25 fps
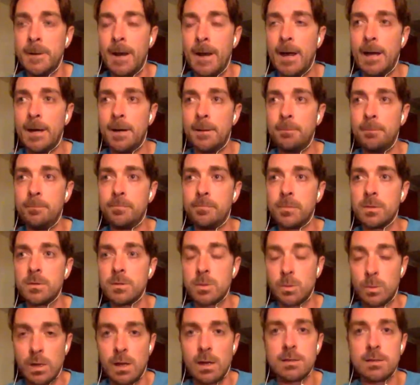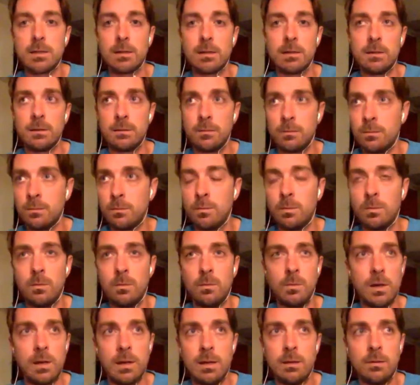So we got to,
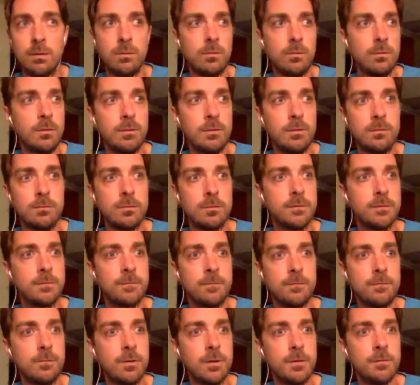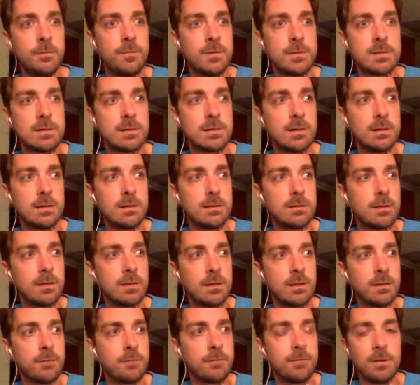we visited, I
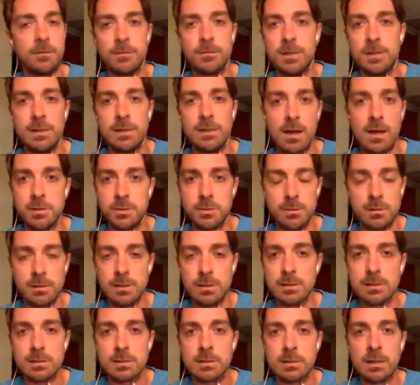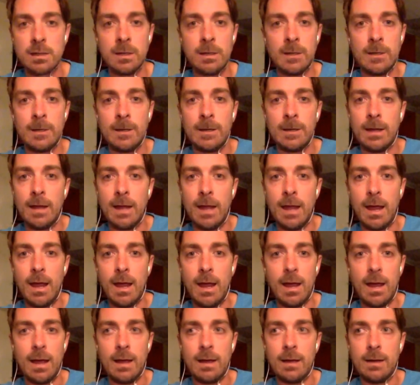think 50 countries
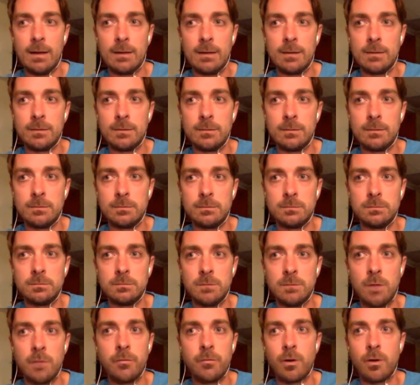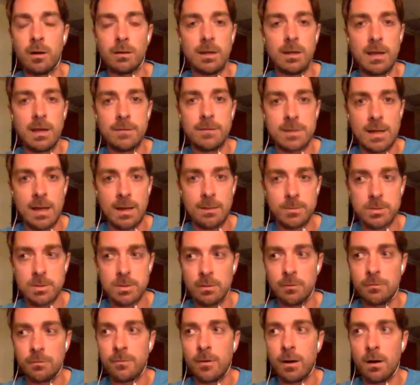over our lifetime
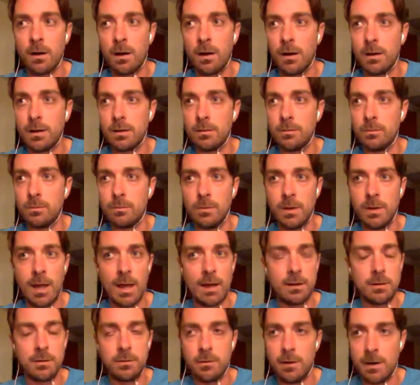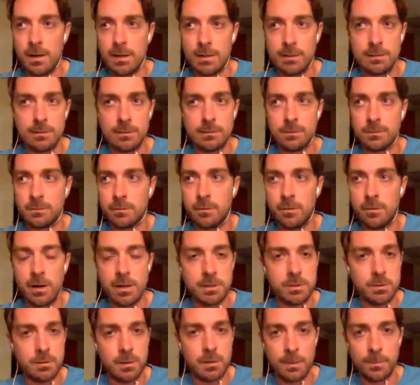so far. And we had great
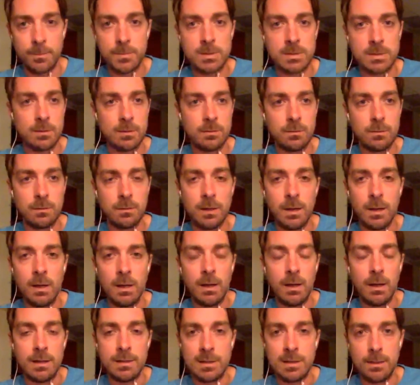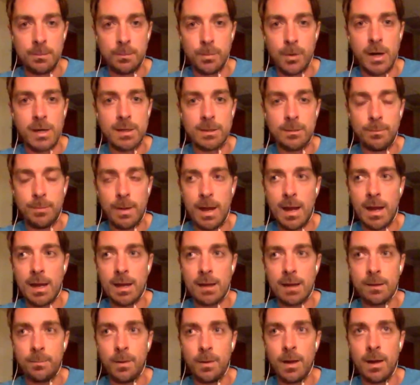trips, and it didn't break the
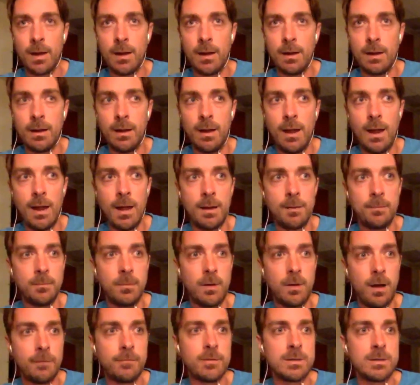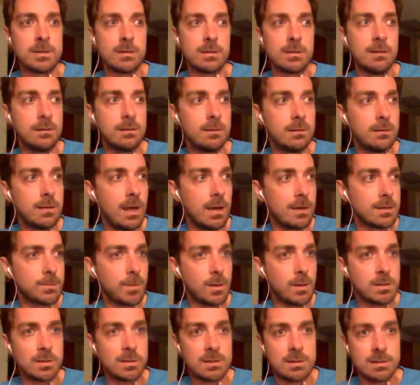bank, but obviously, yeah,
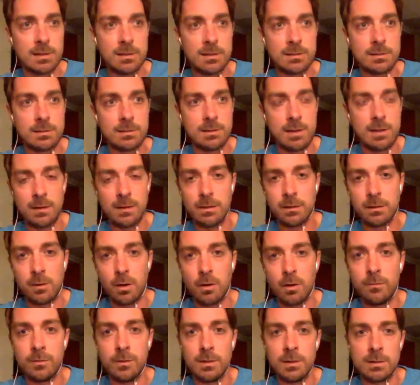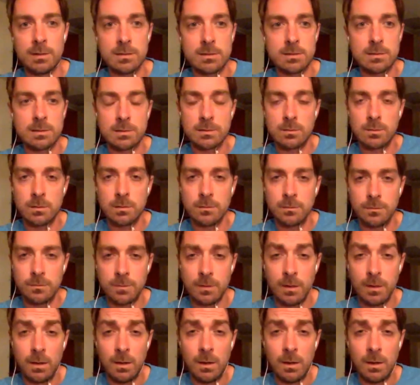especially since now that COVID has sort of